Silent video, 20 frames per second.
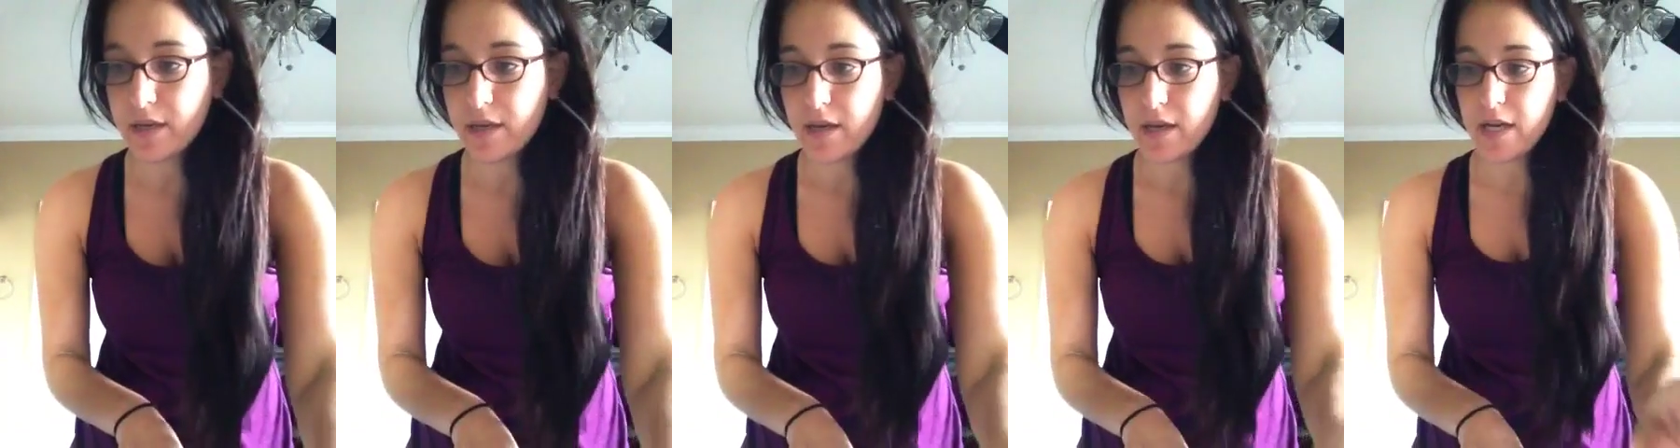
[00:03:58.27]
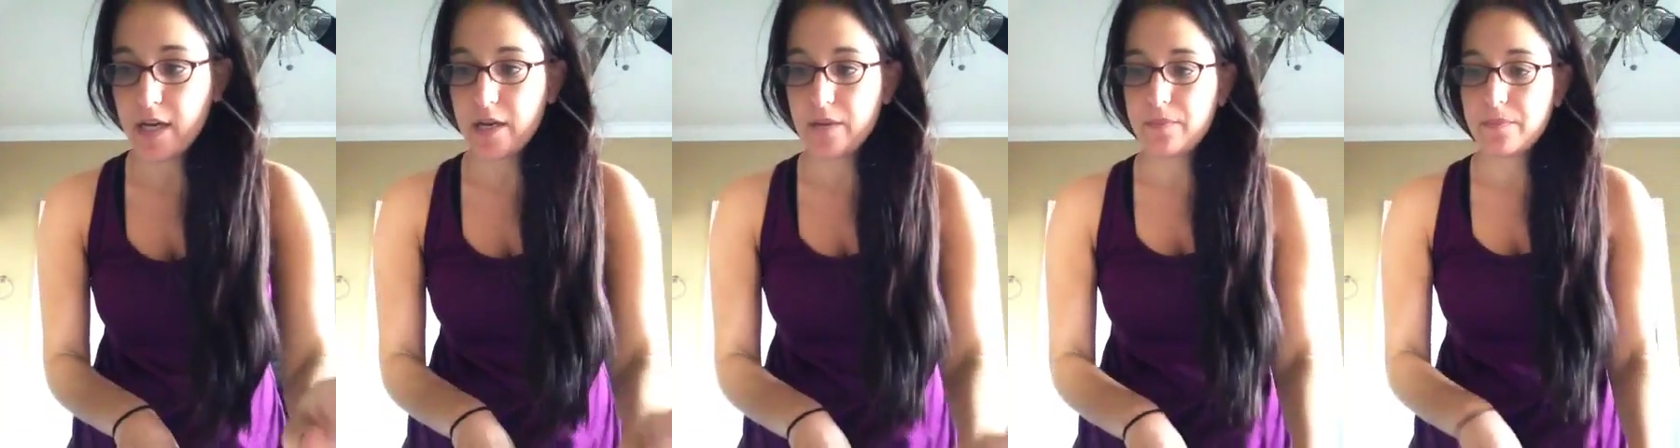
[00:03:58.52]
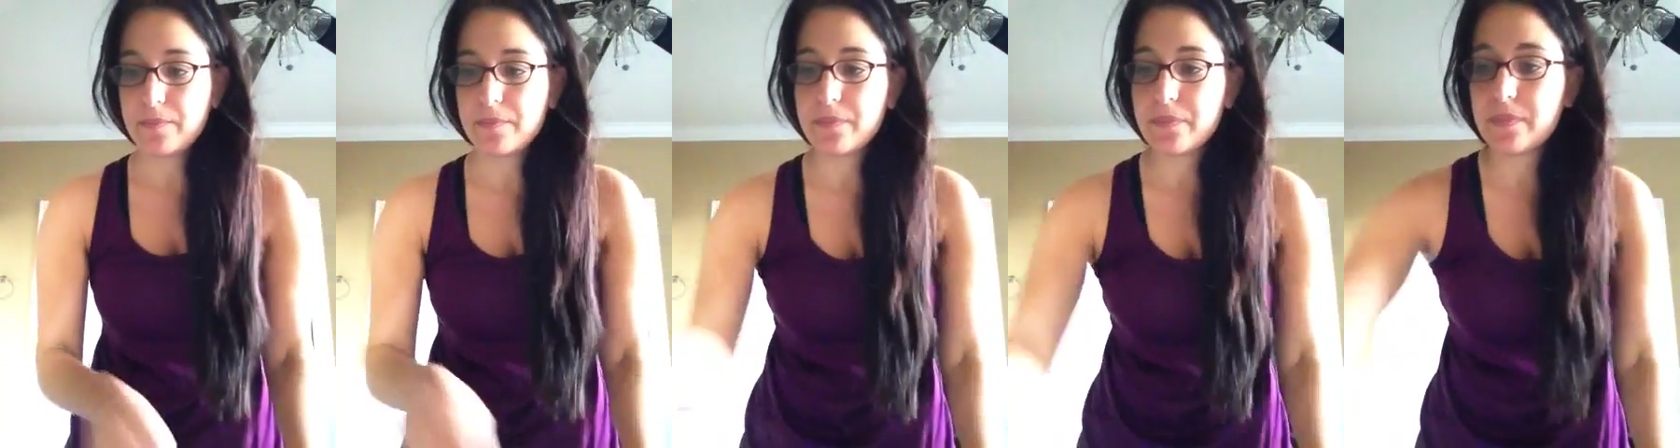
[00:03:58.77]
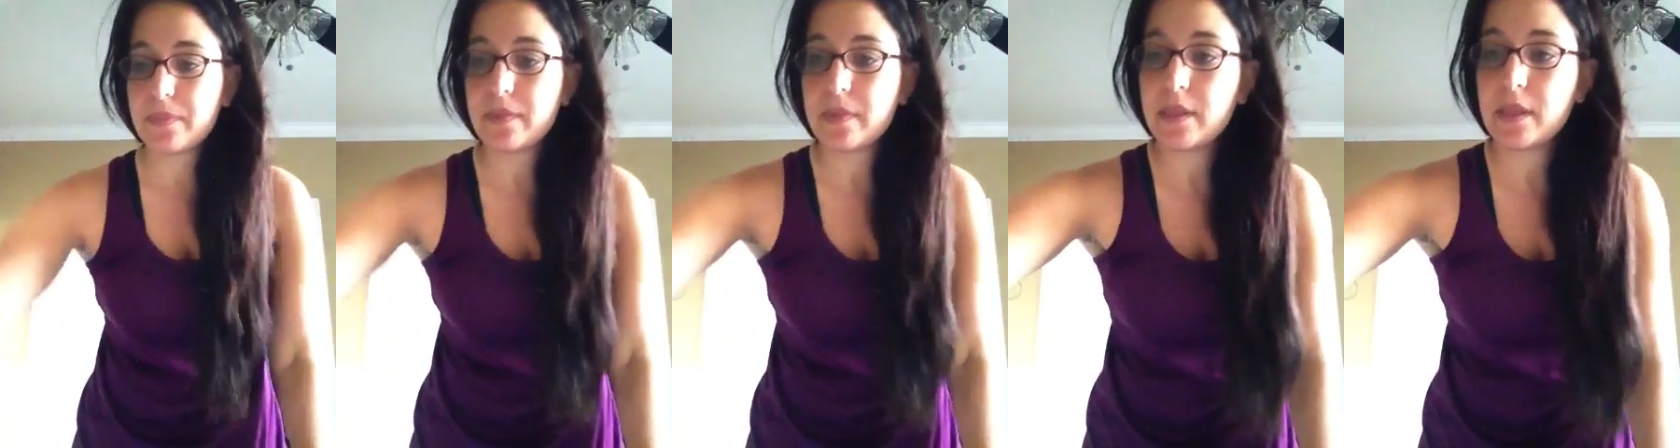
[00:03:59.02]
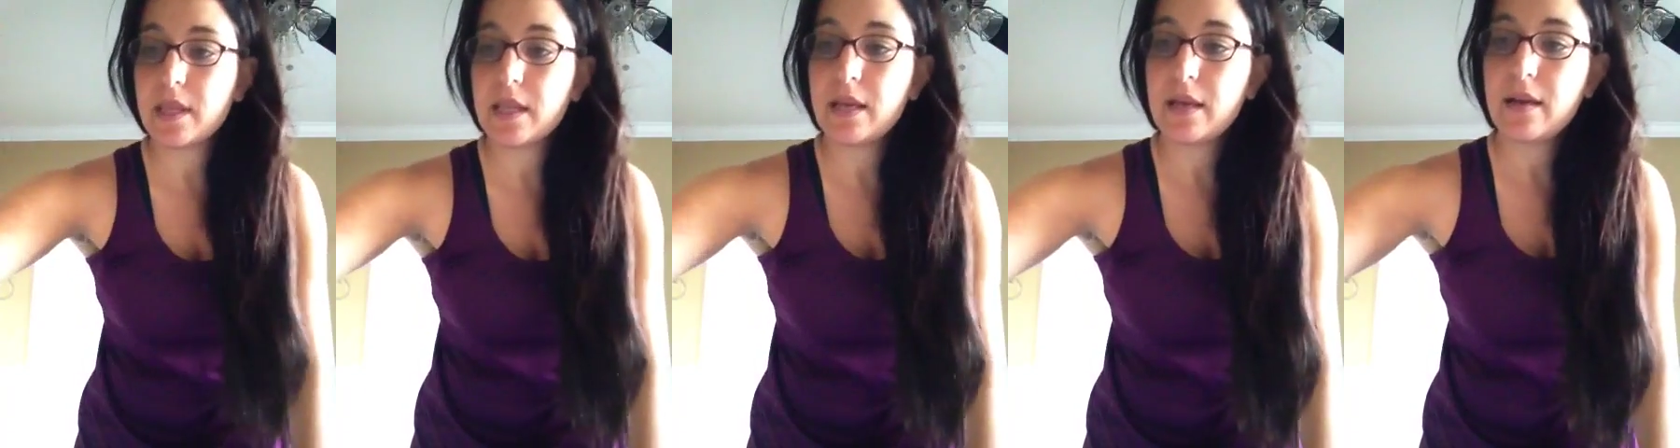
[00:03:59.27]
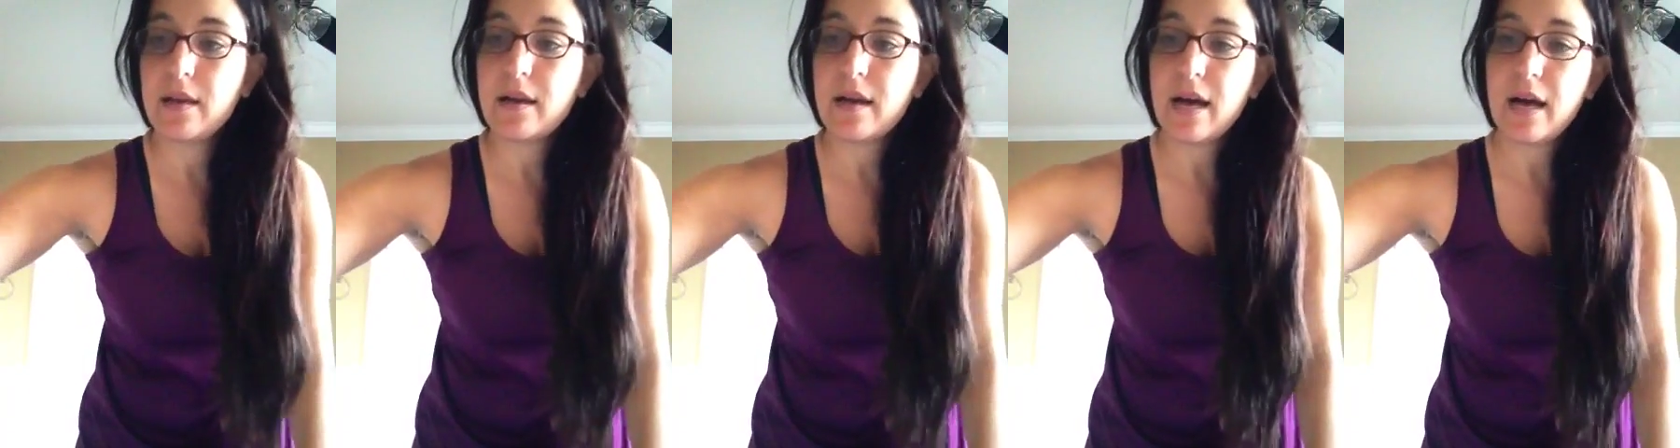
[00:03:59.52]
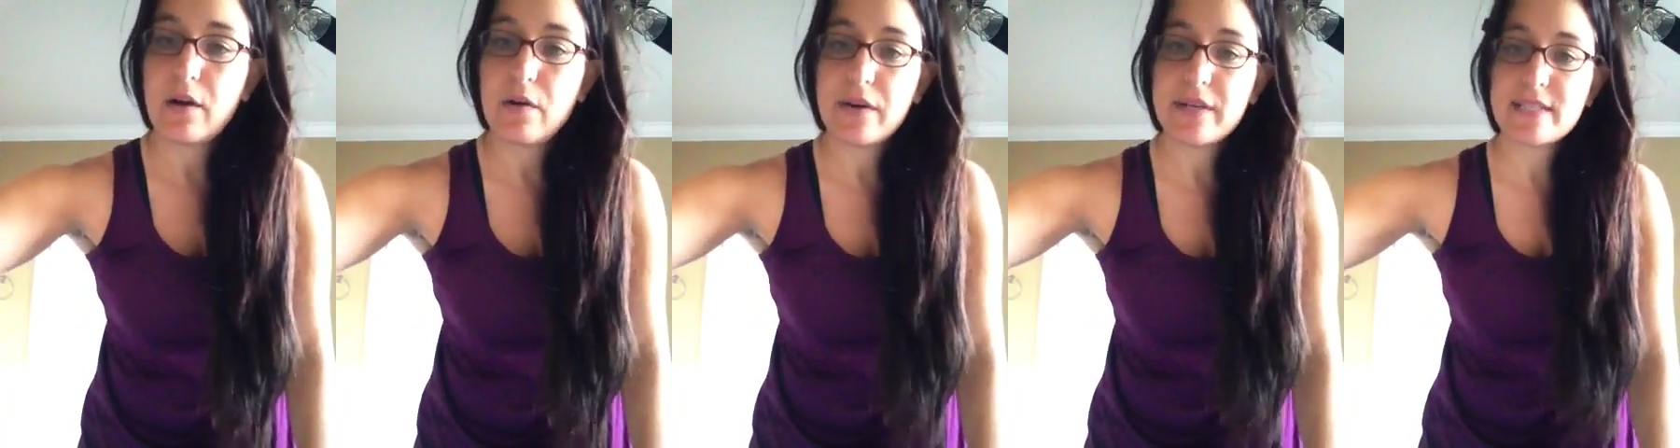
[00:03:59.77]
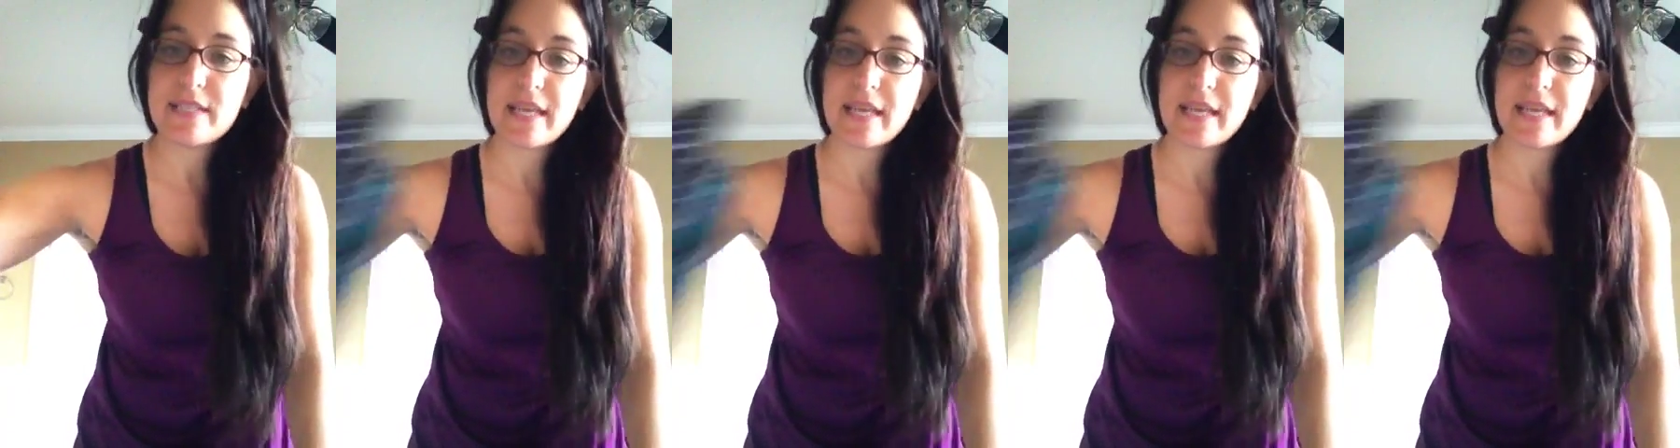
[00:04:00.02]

I always